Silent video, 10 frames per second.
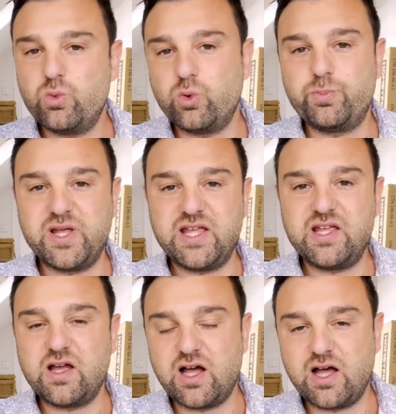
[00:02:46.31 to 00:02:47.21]
will
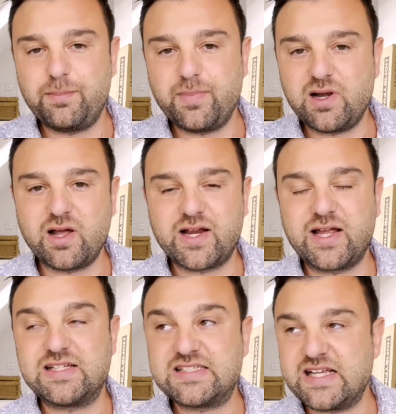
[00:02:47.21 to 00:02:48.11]
be um,
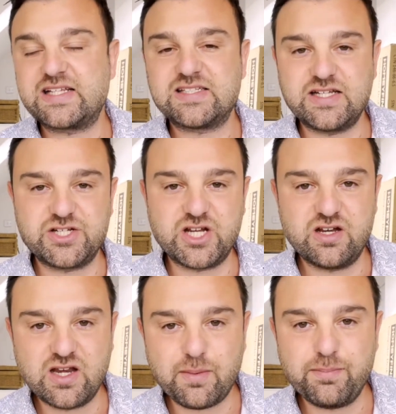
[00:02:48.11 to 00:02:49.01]
like a six
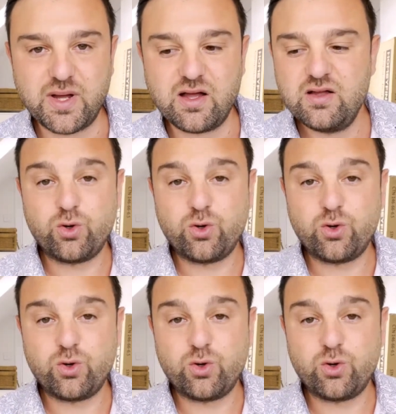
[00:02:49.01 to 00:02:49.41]
digit number.